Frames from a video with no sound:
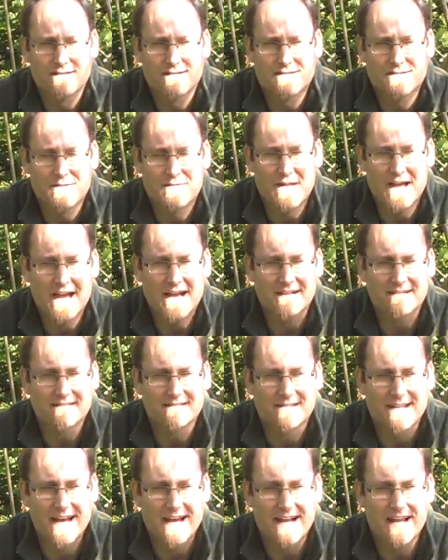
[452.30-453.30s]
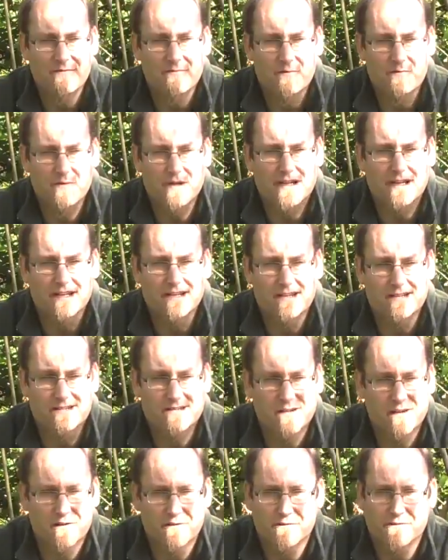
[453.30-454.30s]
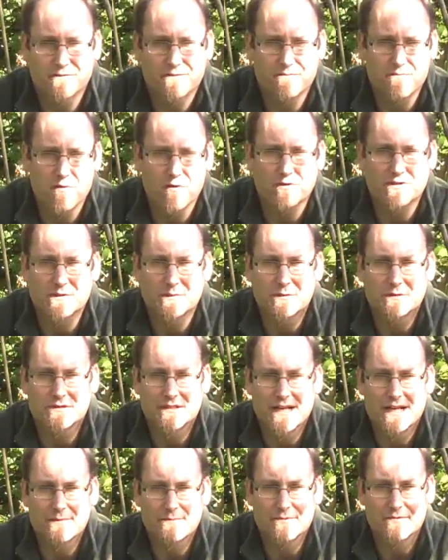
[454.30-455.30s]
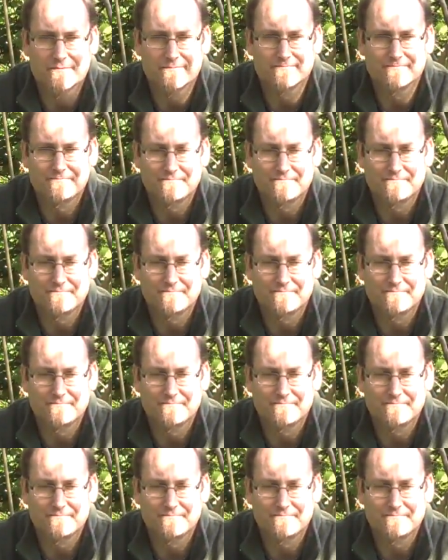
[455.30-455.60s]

So that had repeated itself multiple times.